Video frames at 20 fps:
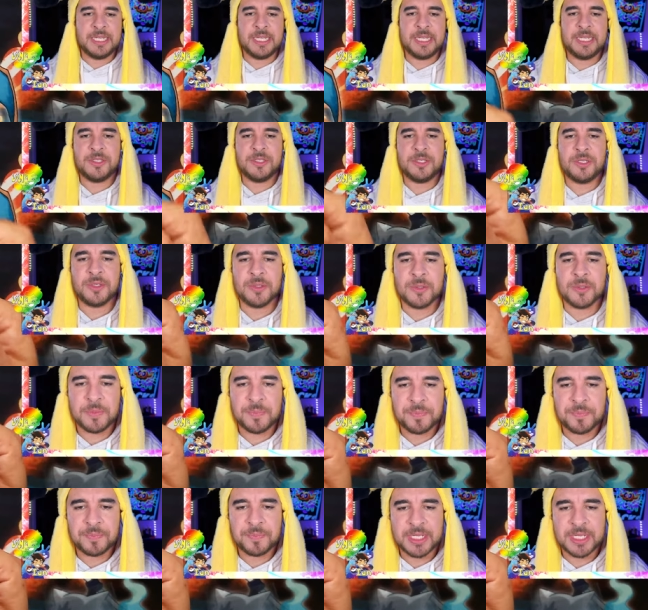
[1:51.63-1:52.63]
into
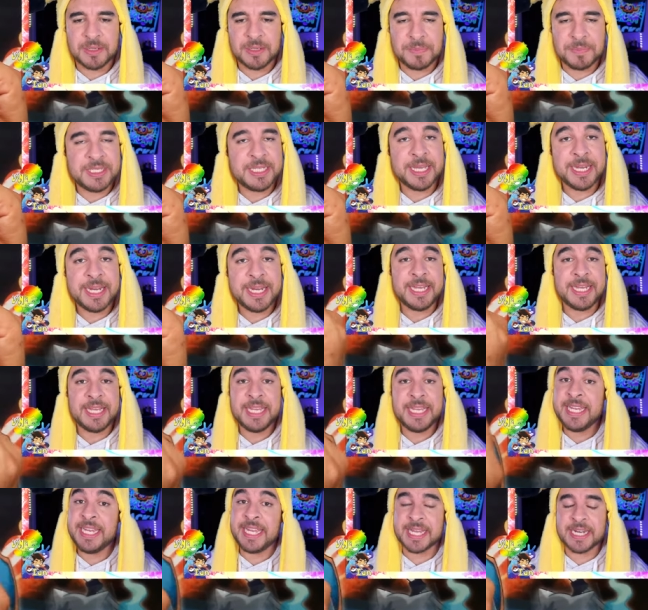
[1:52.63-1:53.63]

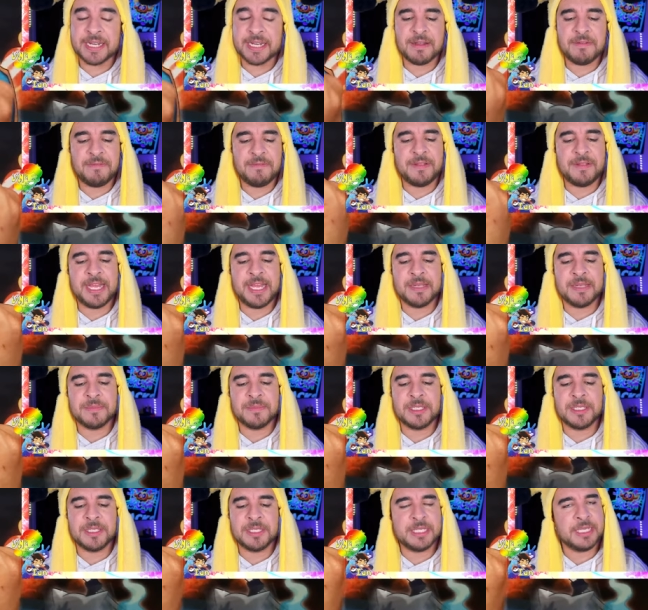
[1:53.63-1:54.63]
obsidian
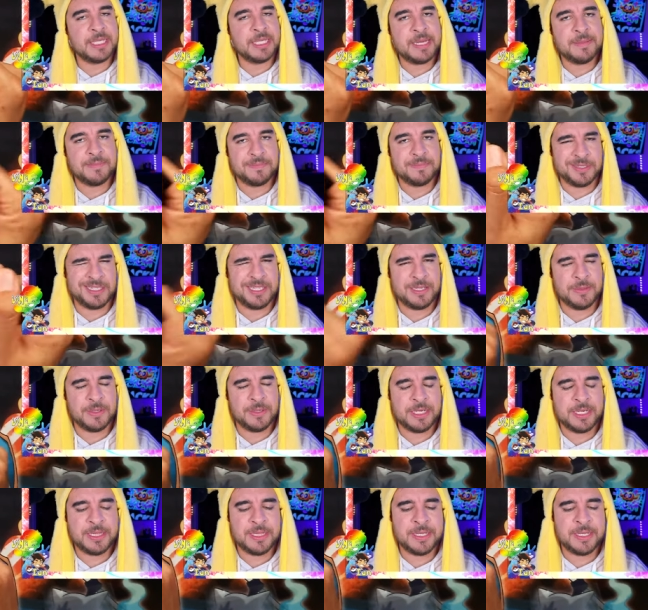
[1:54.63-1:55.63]
flames. You see that? You see what
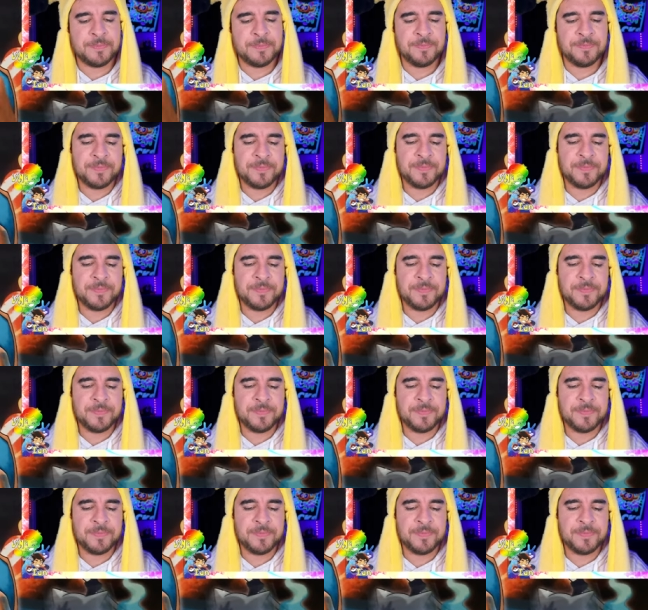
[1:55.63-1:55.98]
I did there?